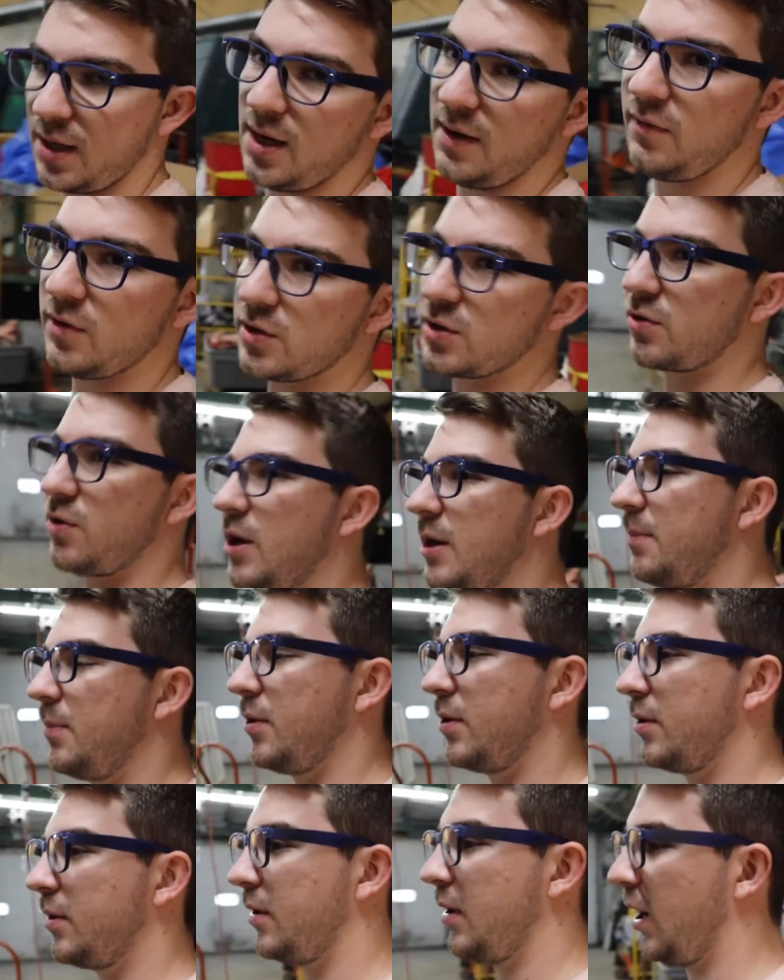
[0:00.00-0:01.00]
I have a
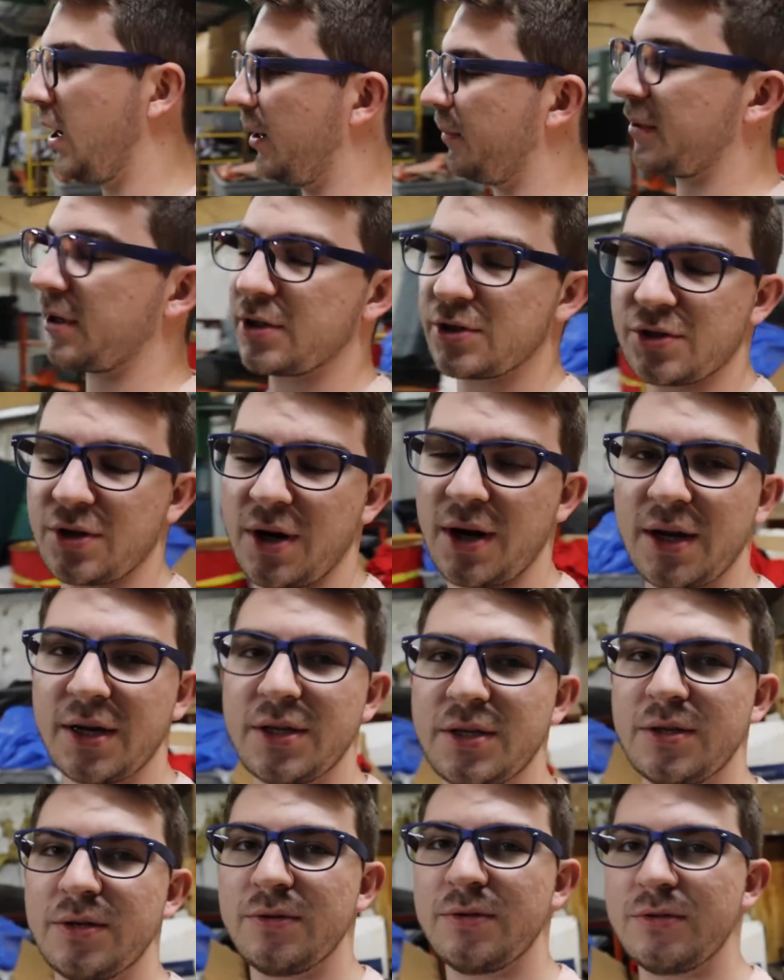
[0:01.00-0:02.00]
scraper. I'm going to try
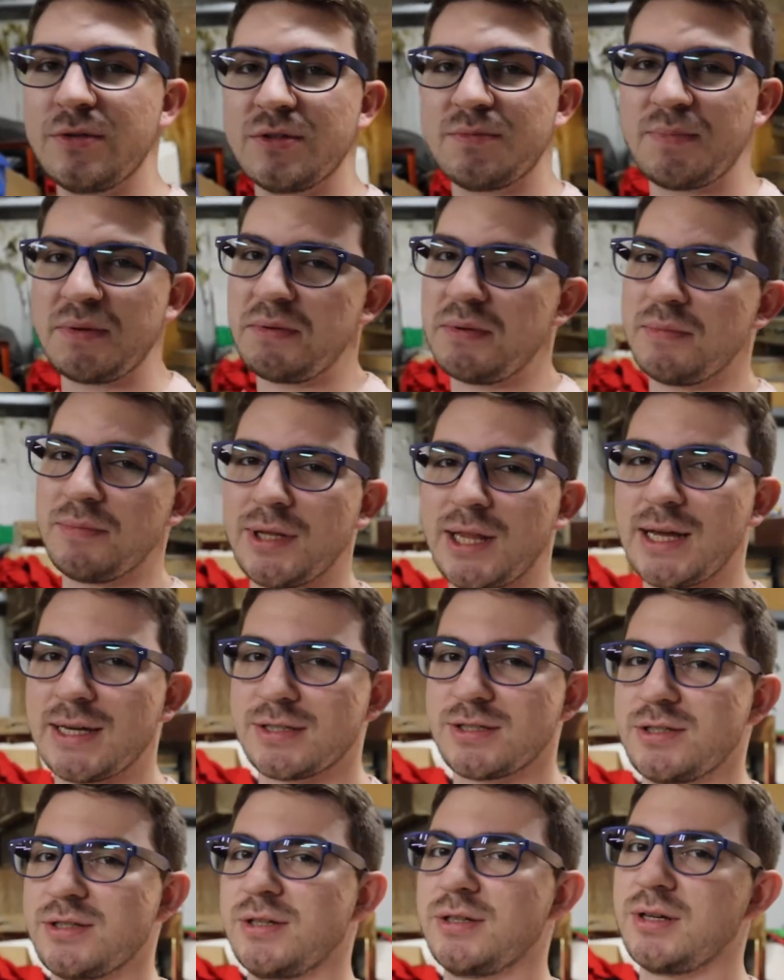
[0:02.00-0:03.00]
and use PB
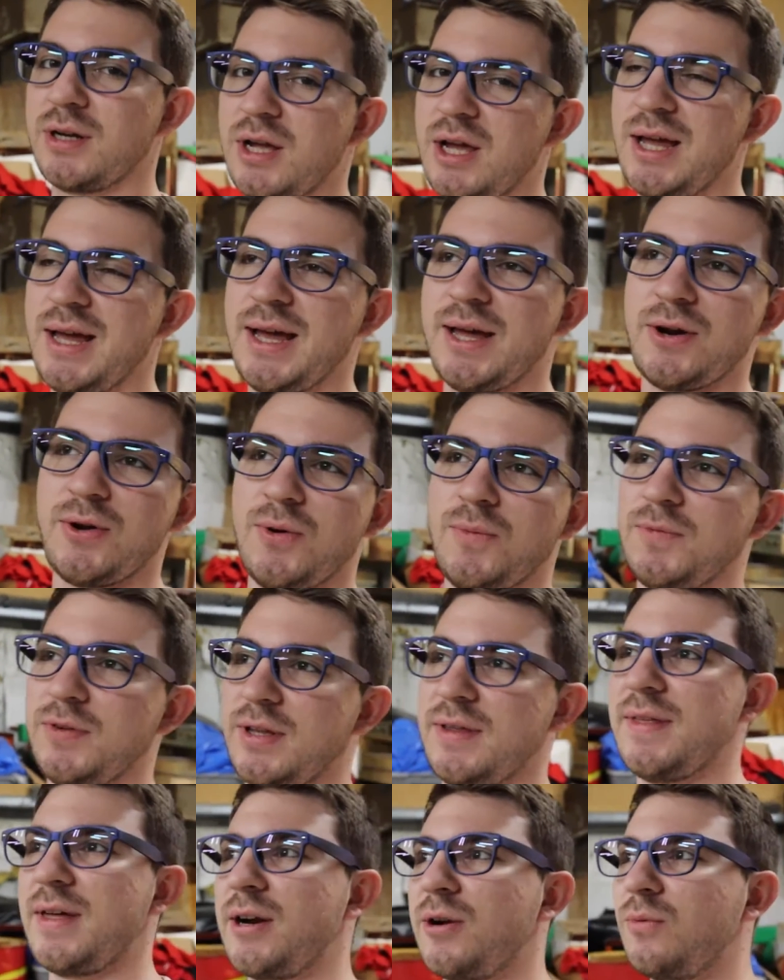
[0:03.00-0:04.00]
Blaster and
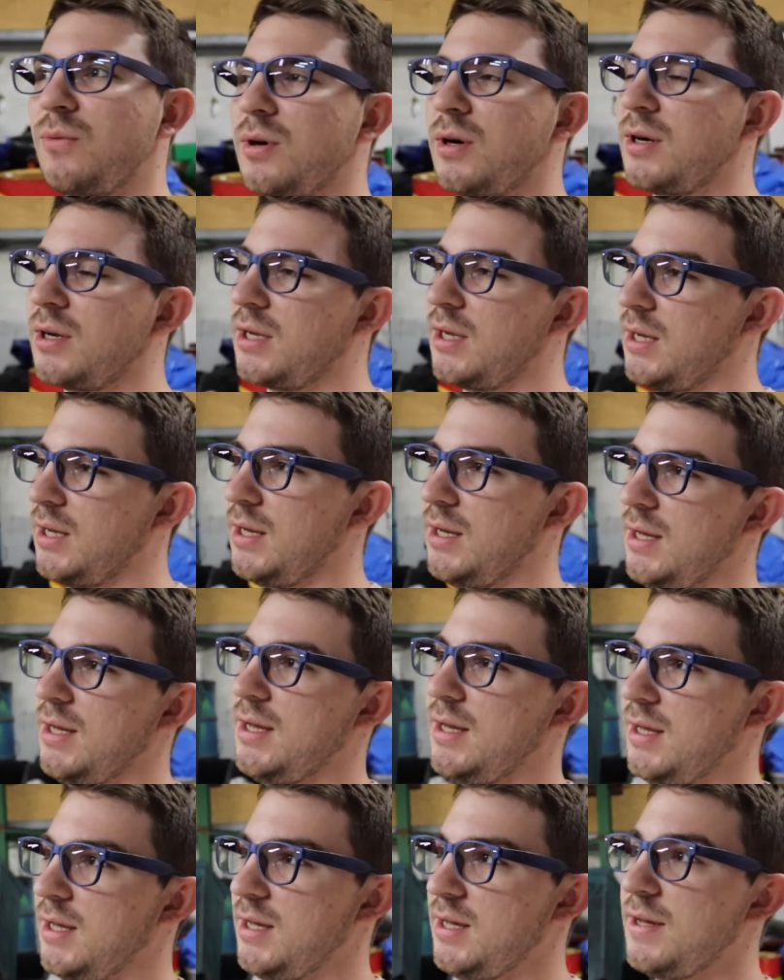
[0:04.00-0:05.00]
hopefully that'll work.
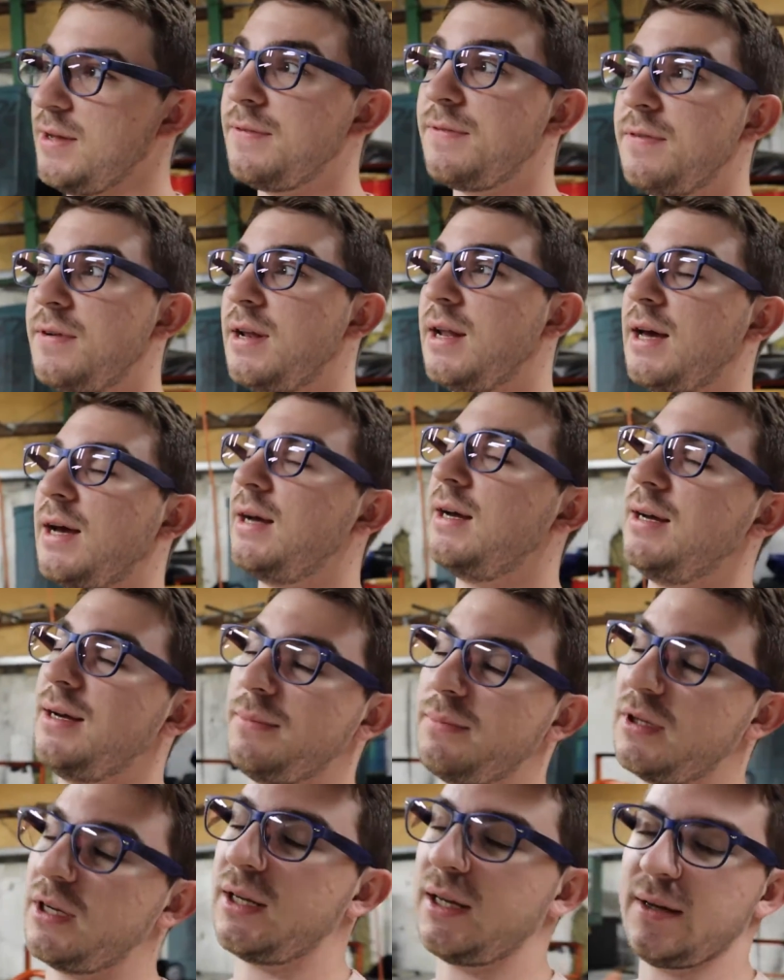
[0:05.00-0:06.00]
If not,
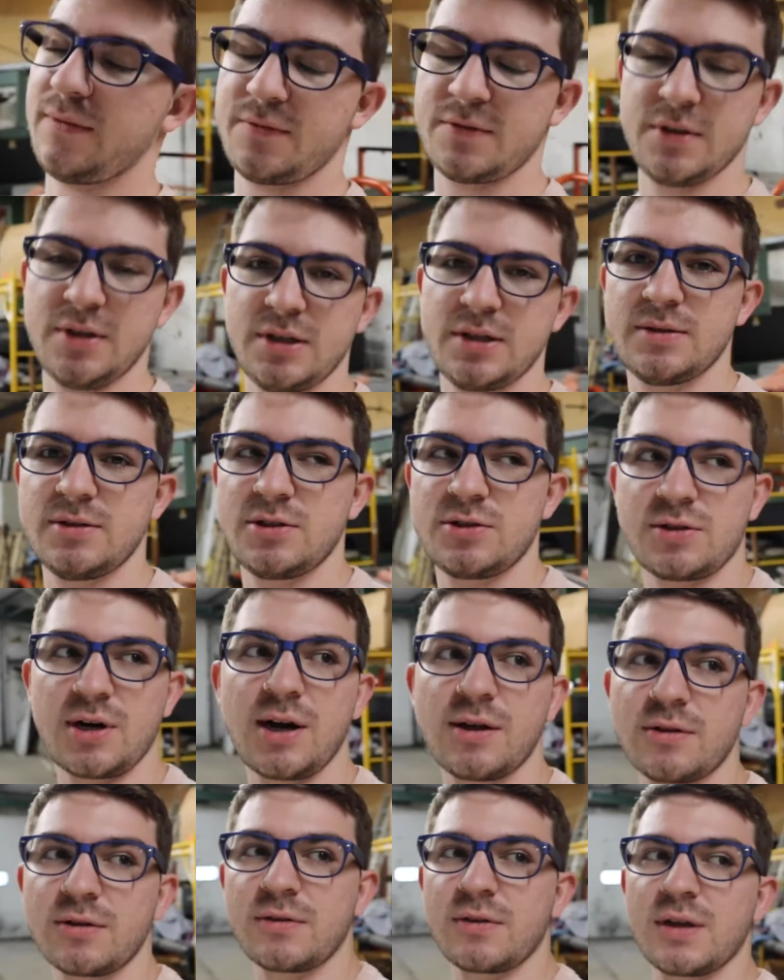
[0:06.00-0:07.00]
I'm going to have to try
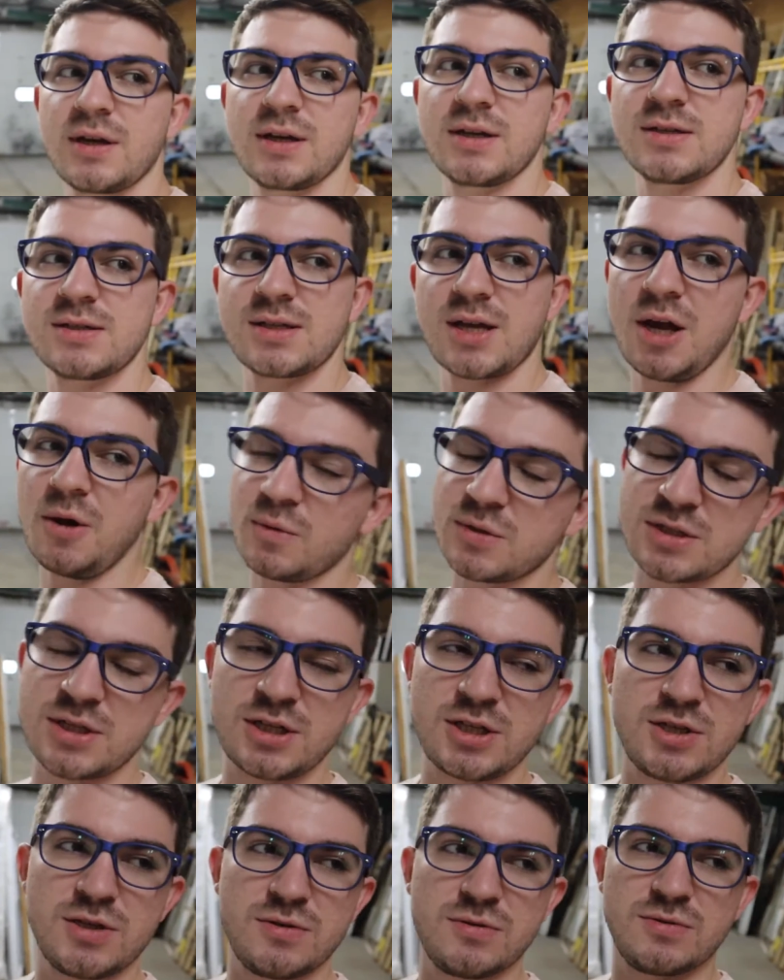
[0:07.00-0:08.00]
other things. I was going
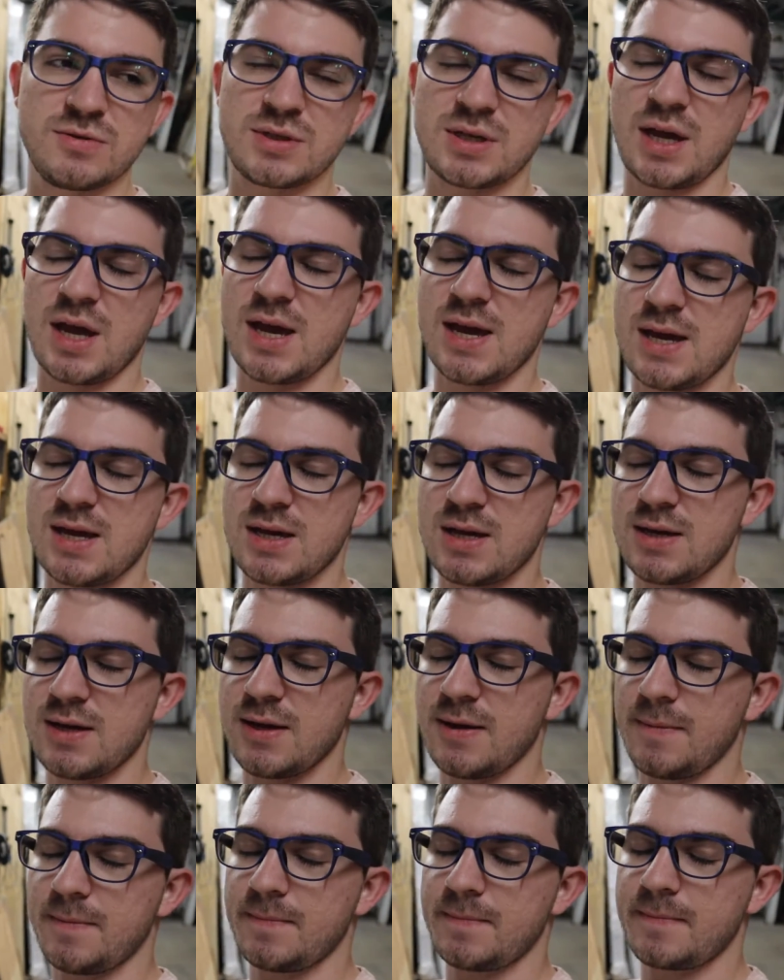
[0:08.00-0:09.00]
to use a